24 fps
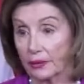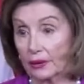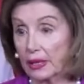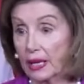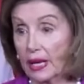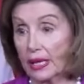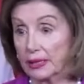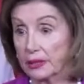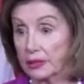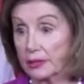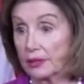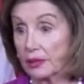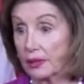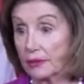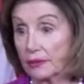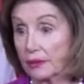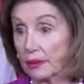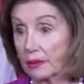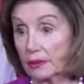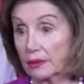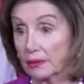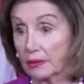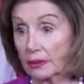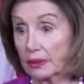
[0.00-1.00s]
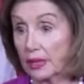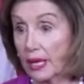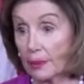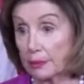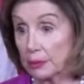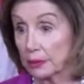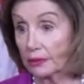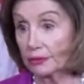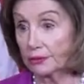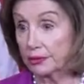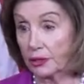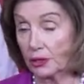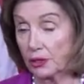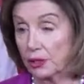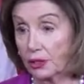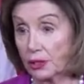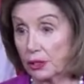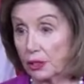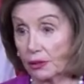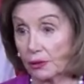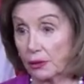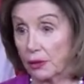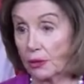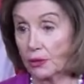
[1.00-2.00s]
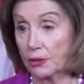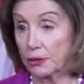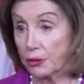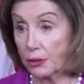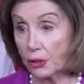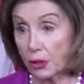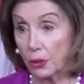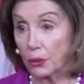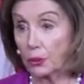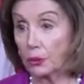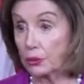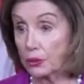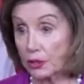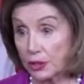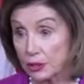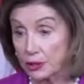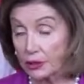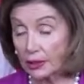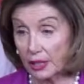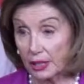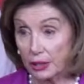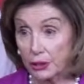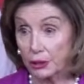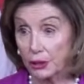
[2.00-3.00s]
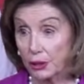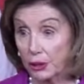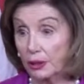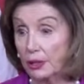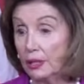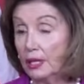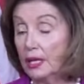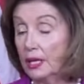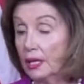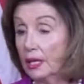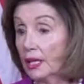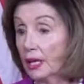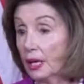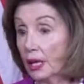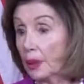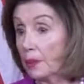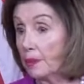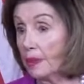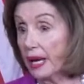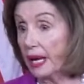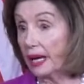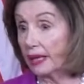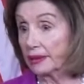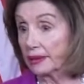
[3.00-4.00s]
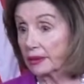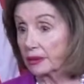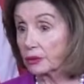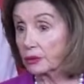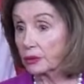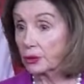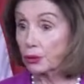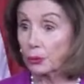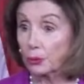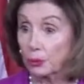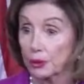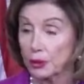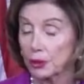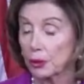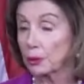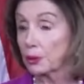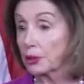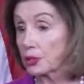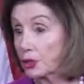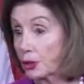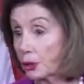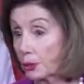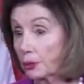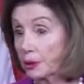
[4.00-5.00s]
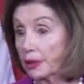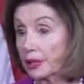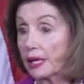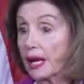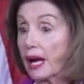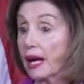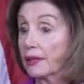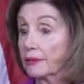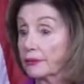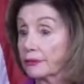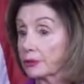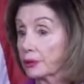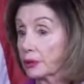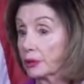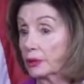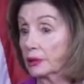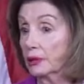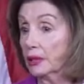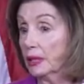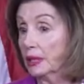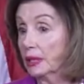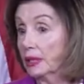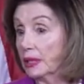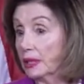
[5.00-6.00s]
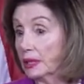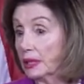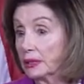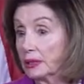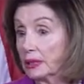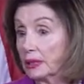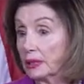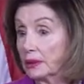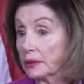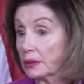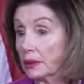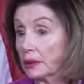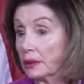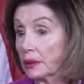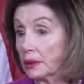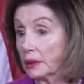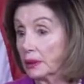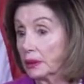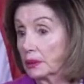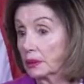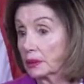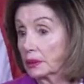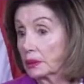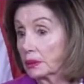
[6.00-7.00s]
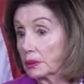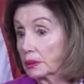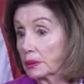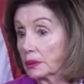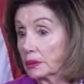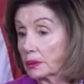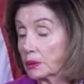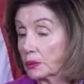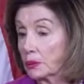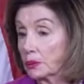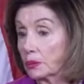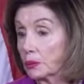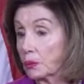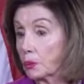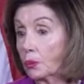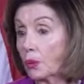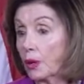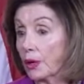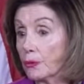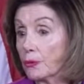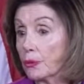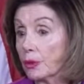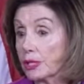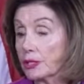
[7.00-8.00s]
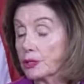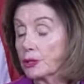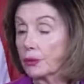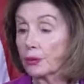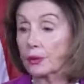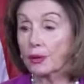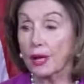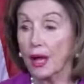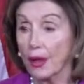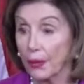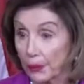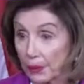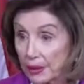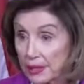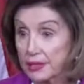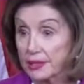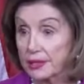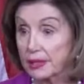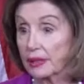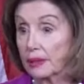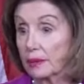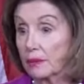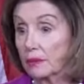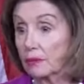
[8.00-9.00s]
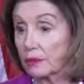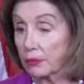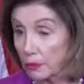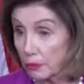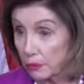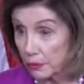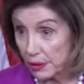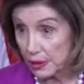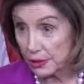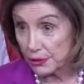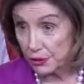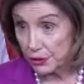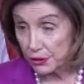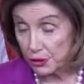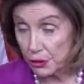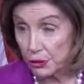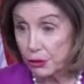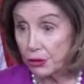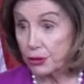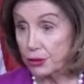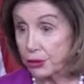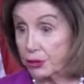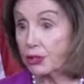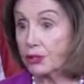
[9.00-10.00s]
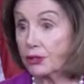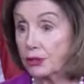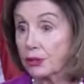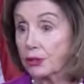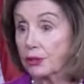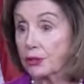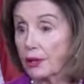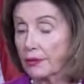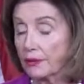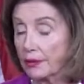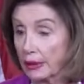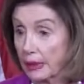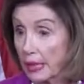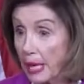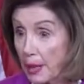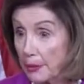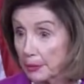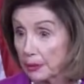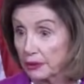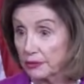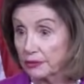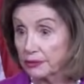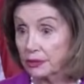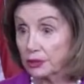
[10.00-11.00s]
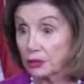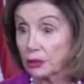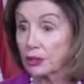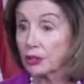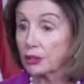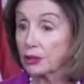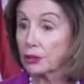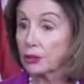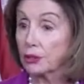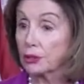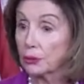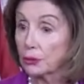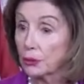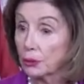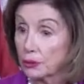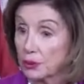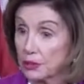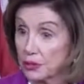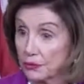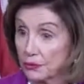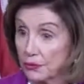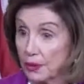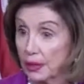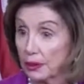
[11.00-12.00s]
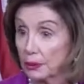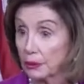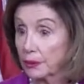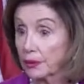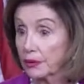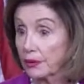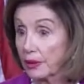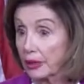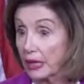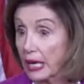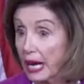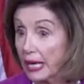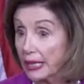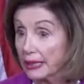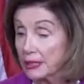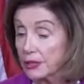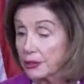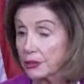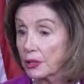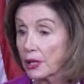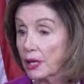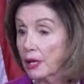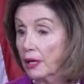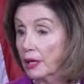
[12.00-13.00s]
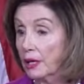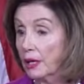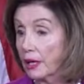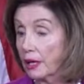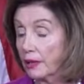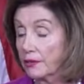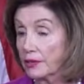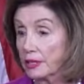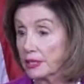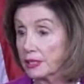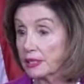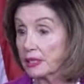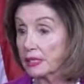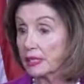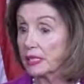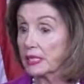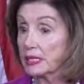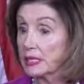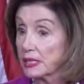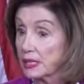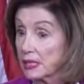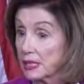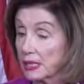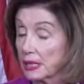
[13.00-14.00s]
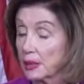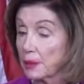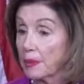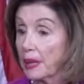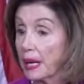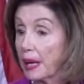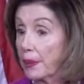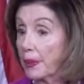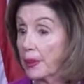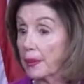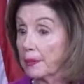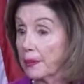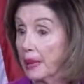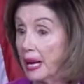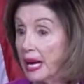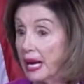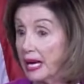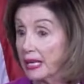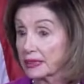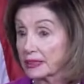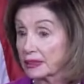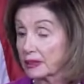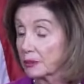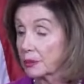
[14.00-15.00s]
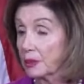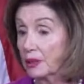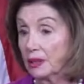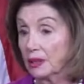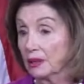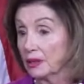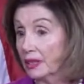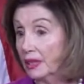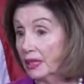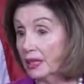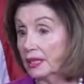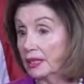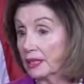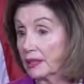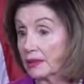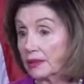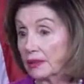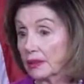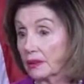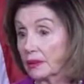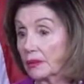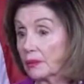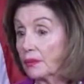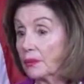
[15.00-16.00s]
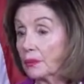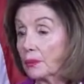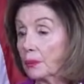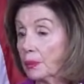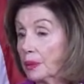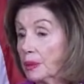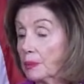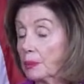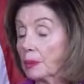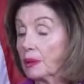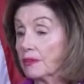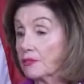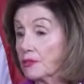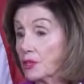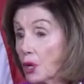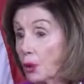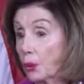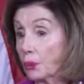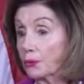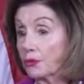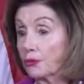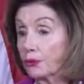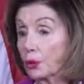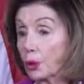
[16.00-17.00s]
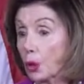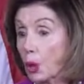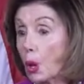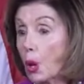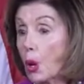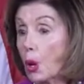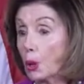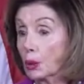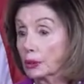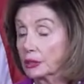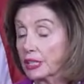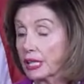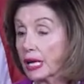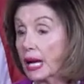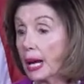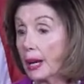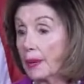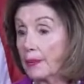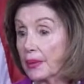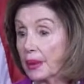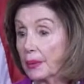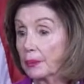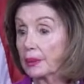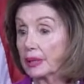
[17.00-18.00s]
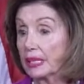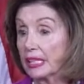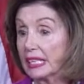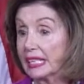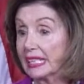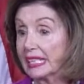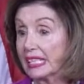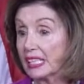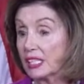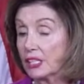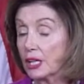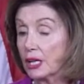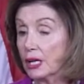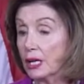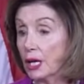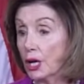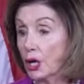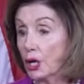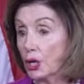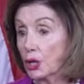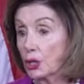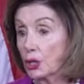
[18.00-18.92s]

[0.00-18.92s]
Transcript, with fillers: follow the guidance of the capital physician. There is no discussion about should we do it, should we not, for uh, one reason or another. It's the, it's the decision of the capital physician who is following the guidance of the C D C about the mask. Well, the people have known for a long time that we need